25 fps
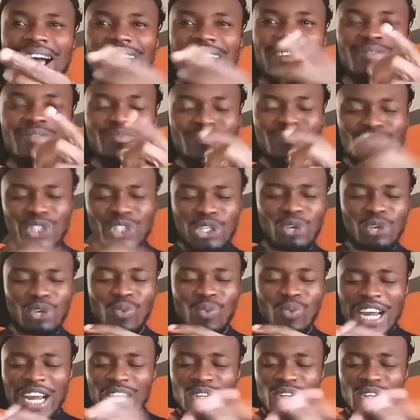And you know,
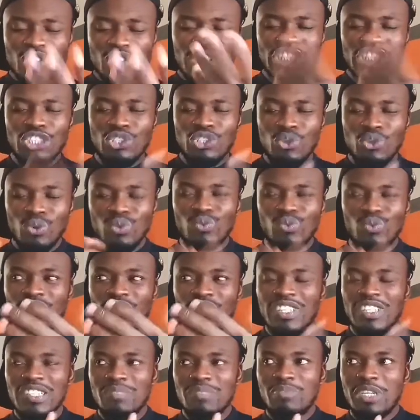when I usually talk
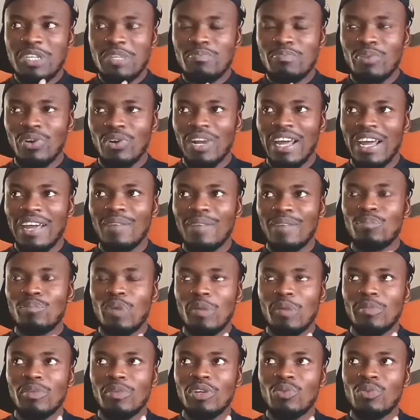with these people, like
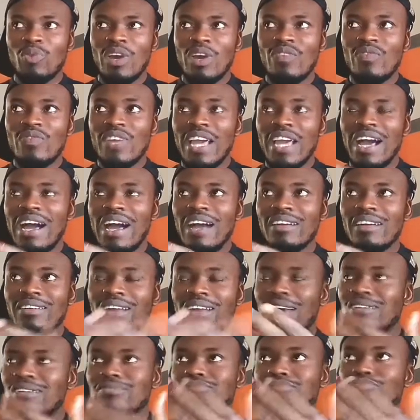probably when they are
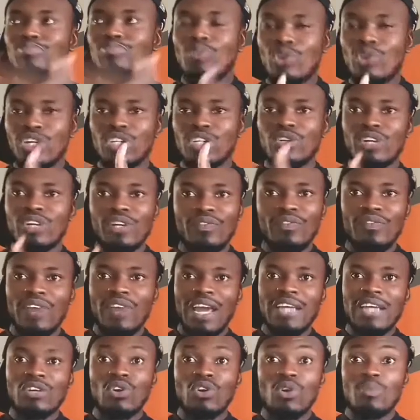like boarding on a
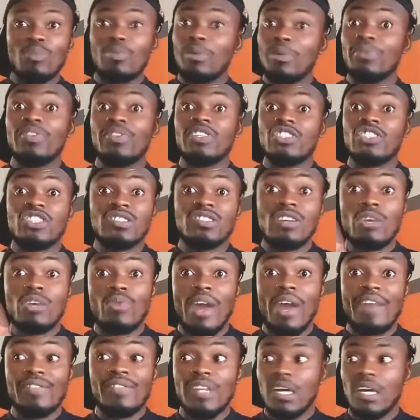flight or probably just
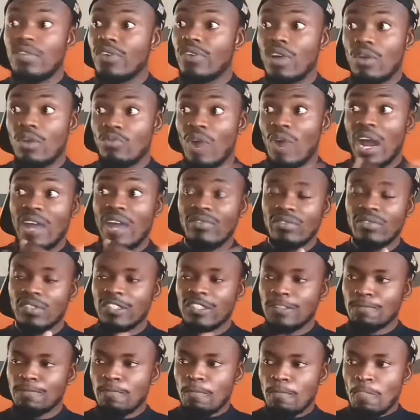arrived at the
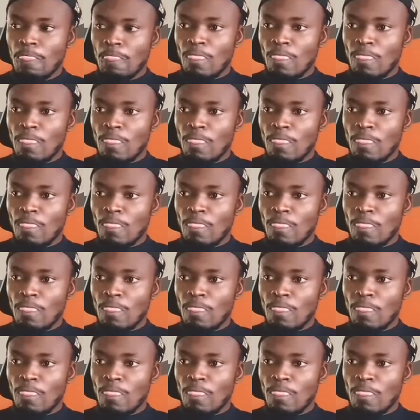arrivals,